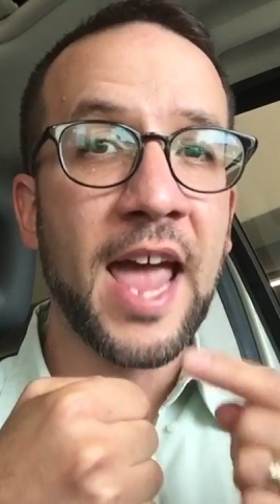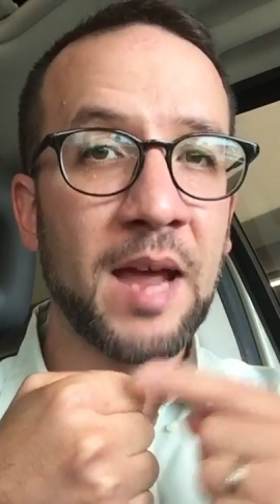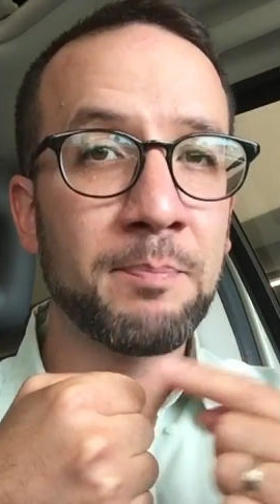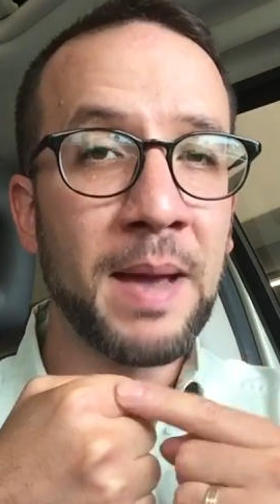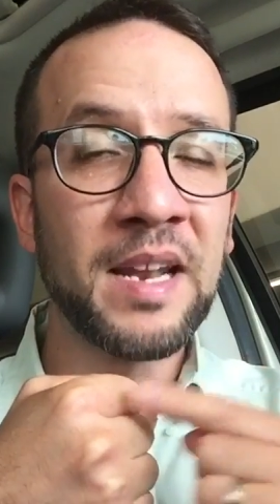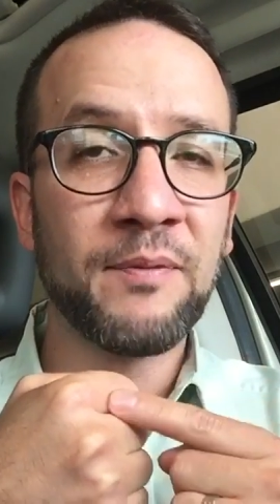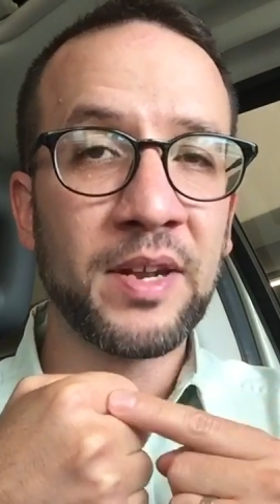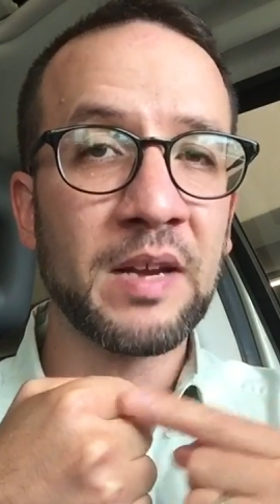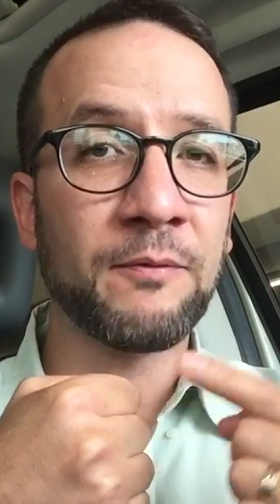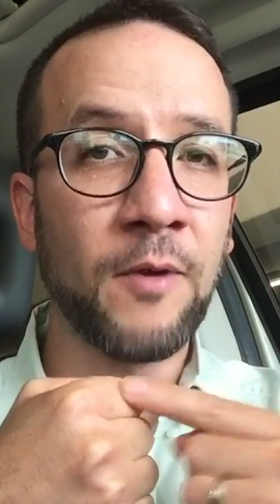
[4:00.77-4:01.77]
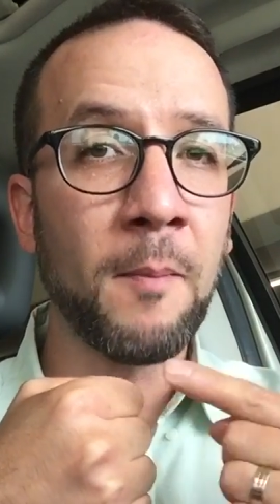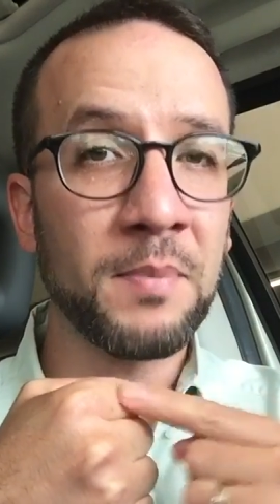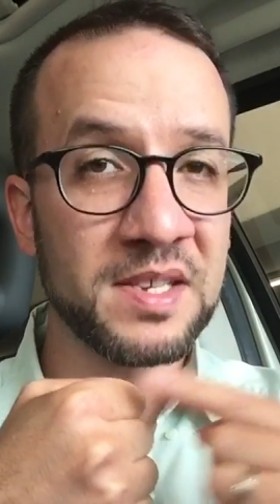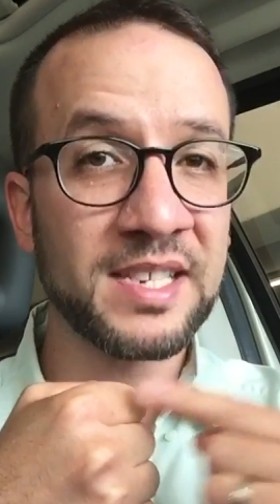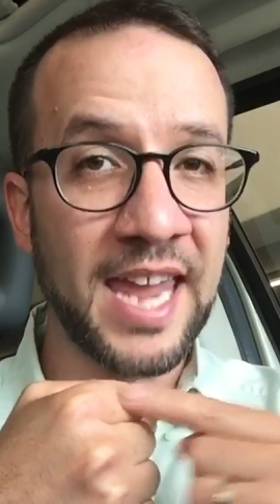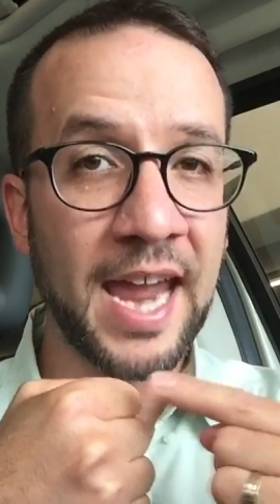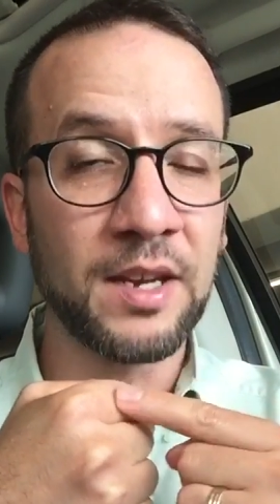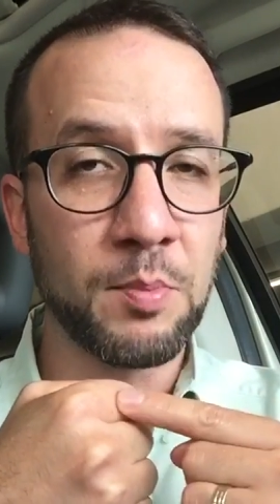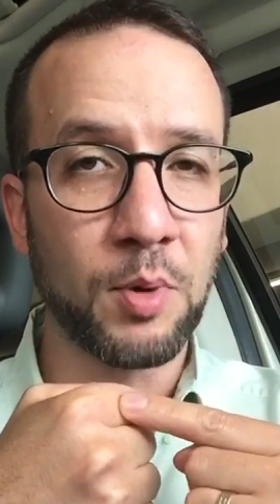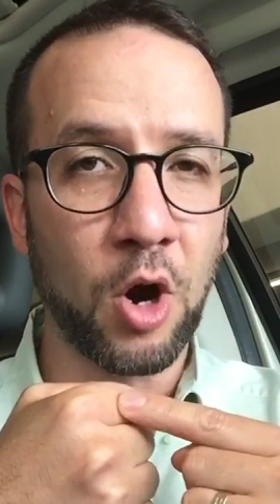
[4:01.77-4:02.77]
and benefiting from this
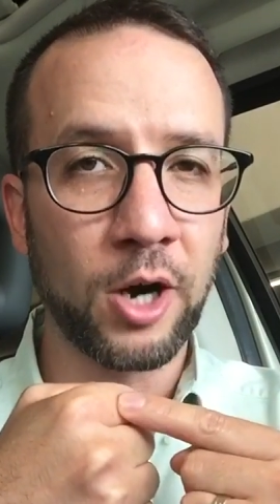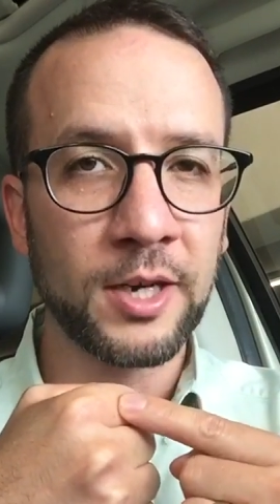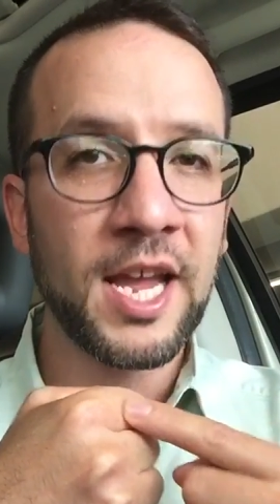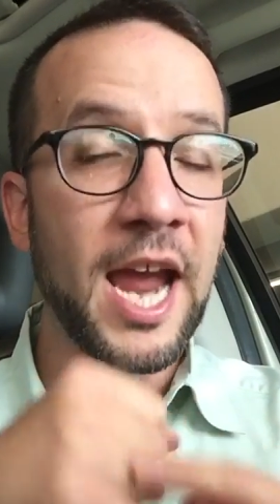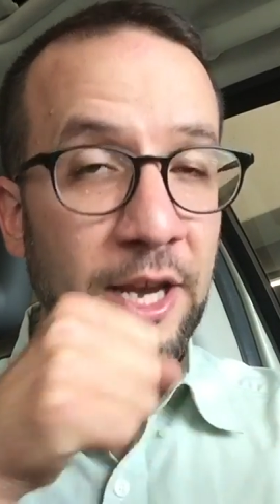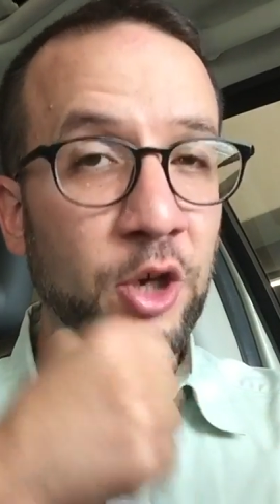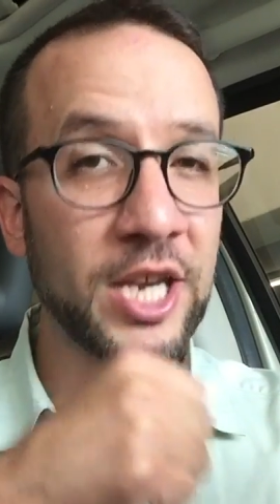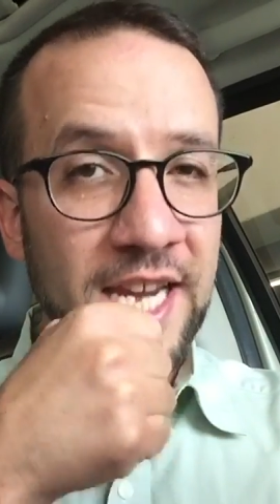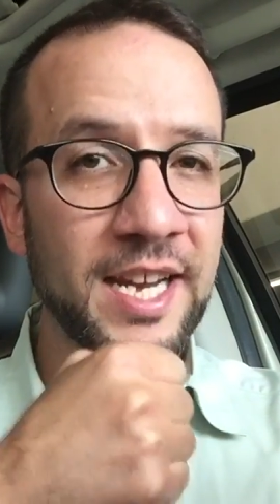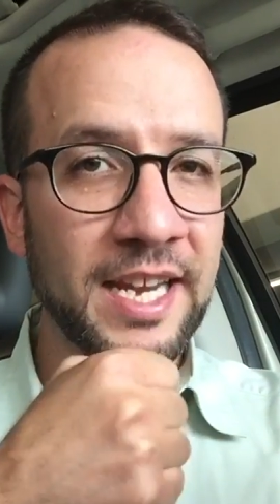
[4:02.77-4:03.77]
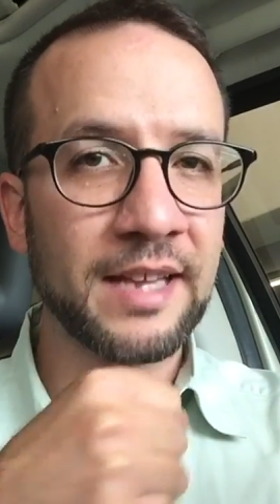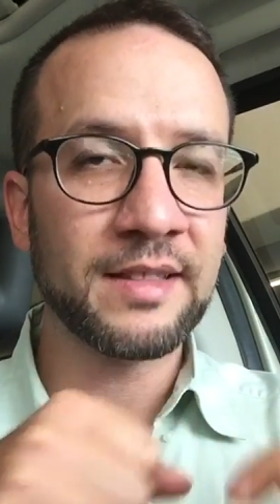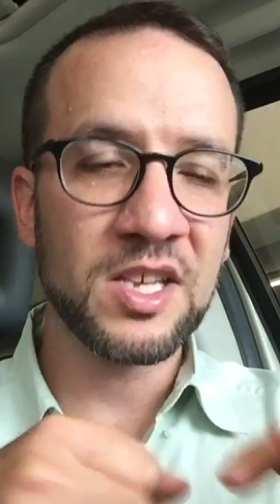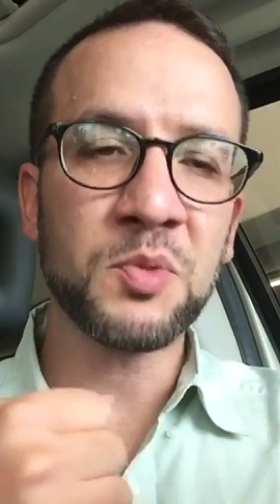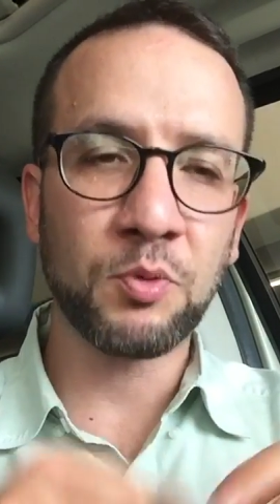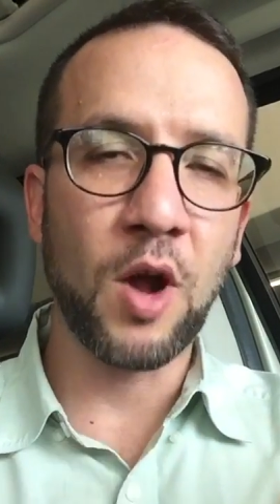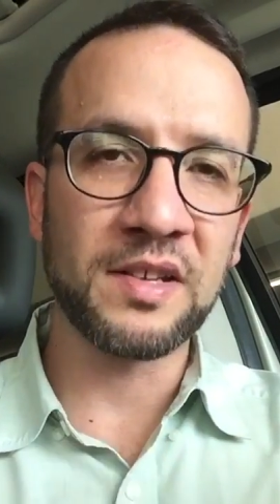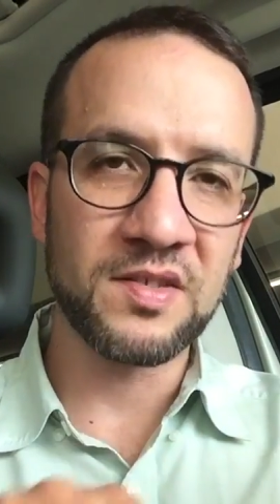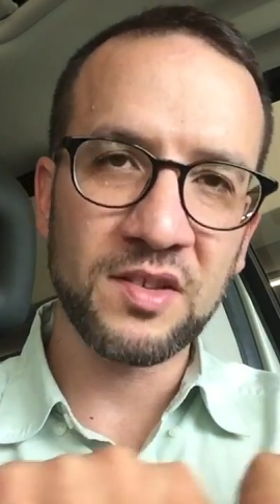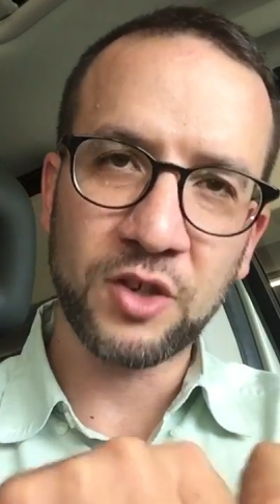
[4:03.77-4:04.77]
candy bar and you're eating it, this
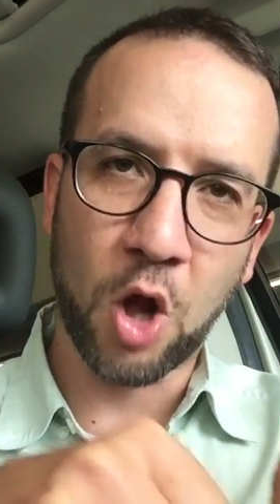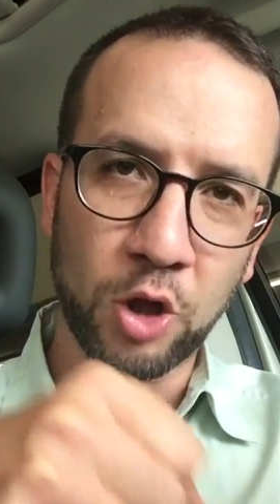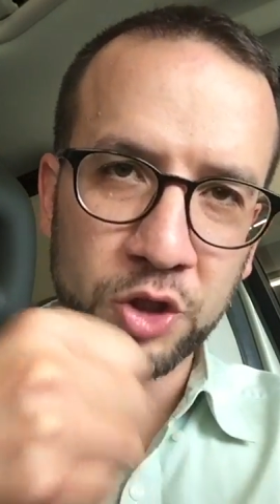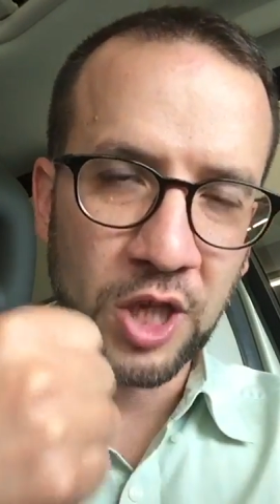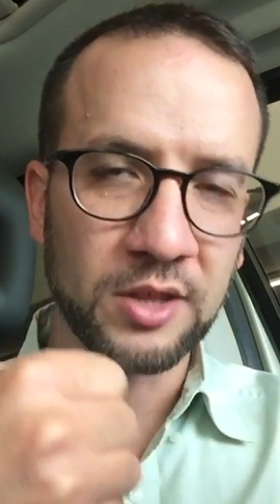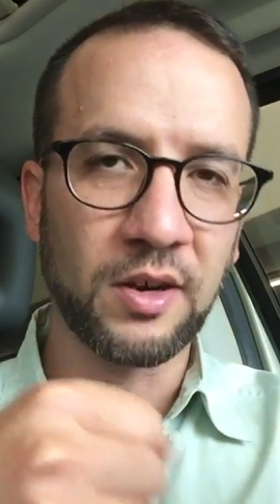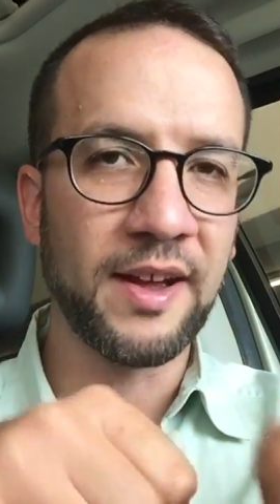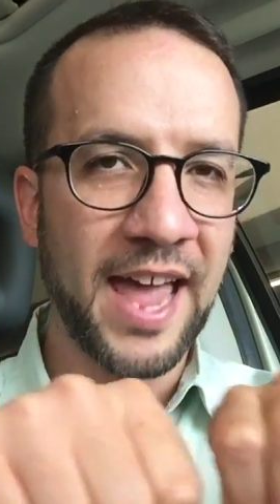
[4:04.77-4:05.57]
process is called shatra.